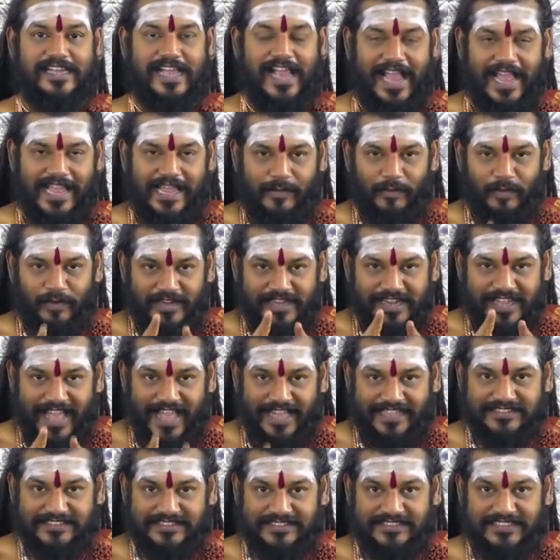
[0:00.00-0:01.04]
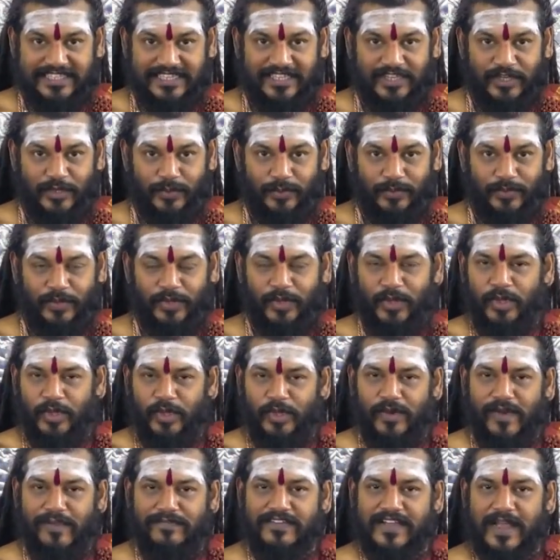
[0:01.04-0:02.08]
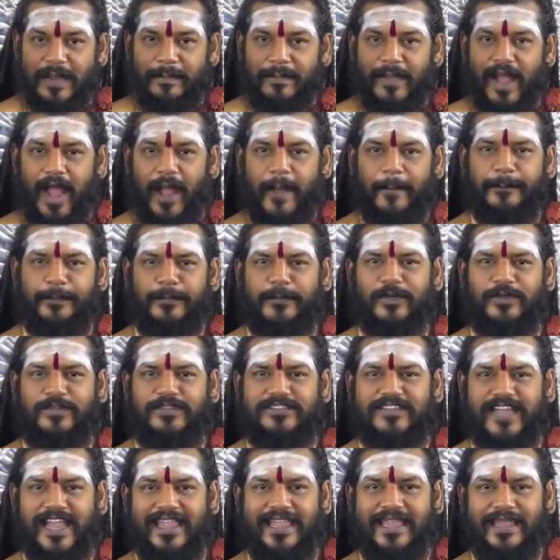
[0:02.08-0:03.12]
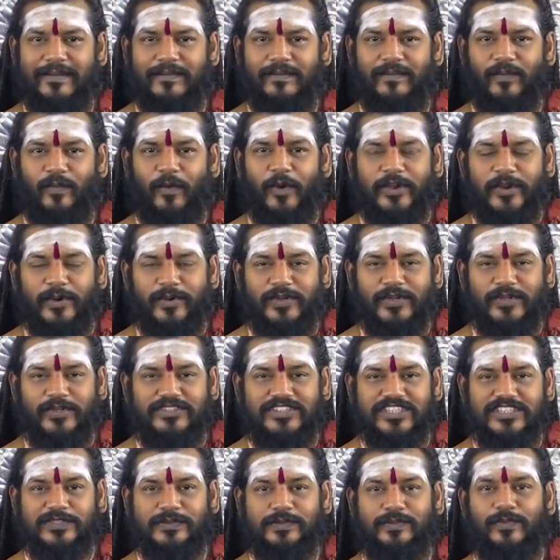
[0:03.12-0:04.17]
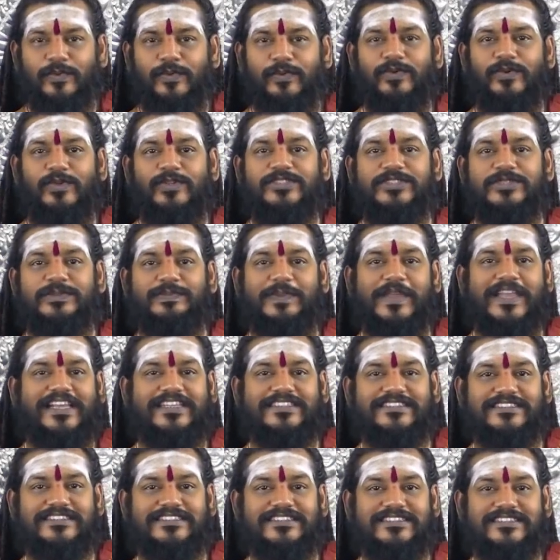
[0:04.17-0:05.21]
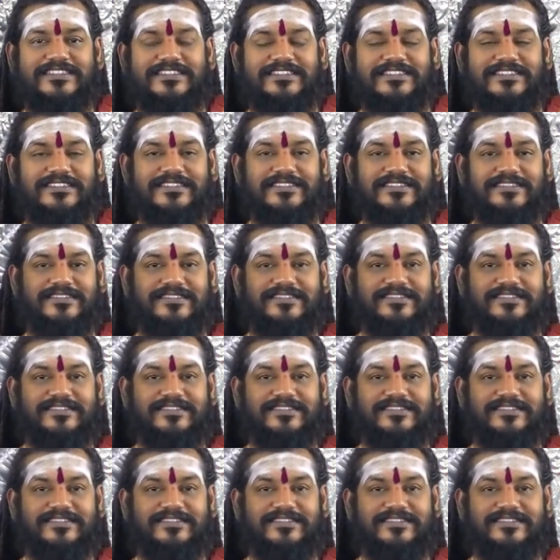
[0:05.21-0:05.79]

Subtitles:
I am only asking you, you have come up to time, why don't you just move to space?